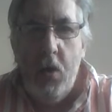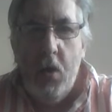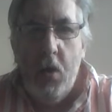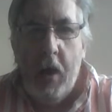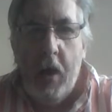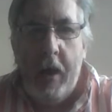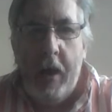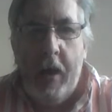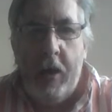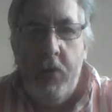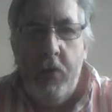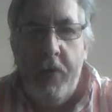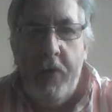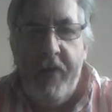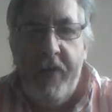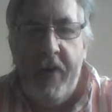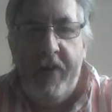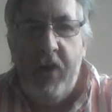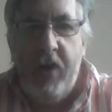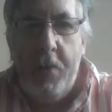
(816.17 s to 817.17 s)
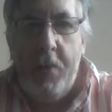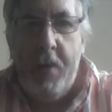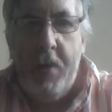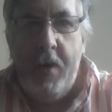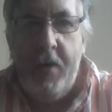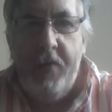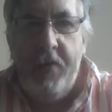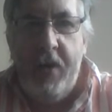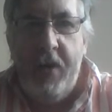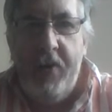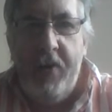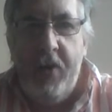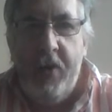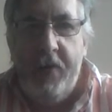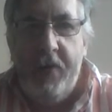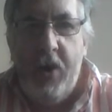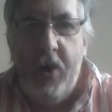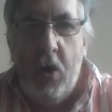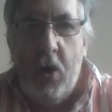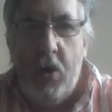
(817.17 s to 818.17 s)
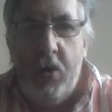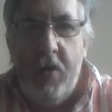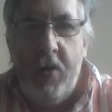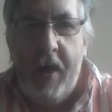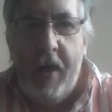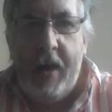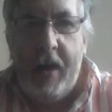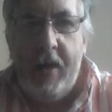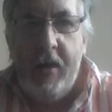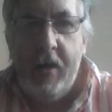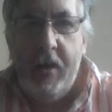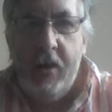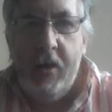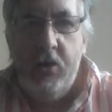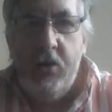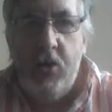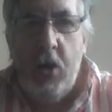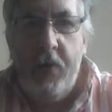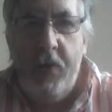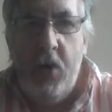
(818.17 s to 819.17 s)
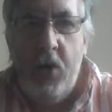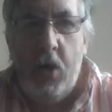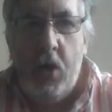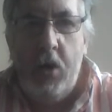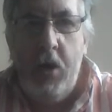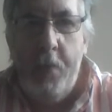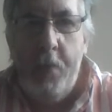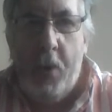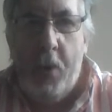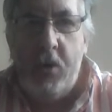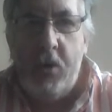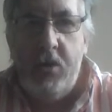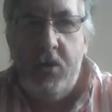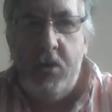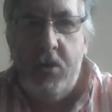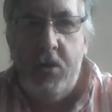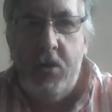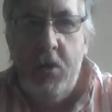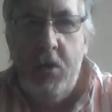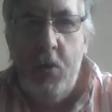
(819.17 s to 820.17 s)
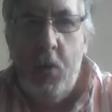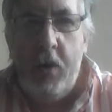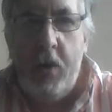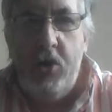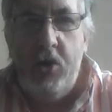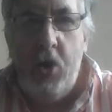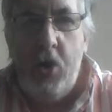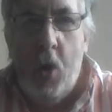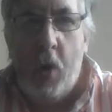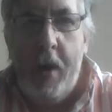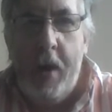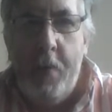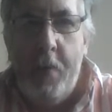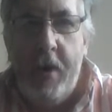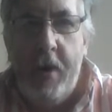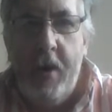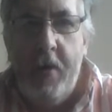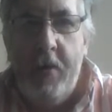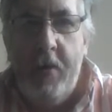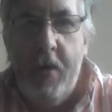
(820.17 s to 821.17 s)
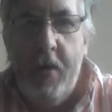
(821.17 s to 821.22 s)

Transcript: and I'll do a 15-minute video of that. So if you've got your bus, you want to show anybody a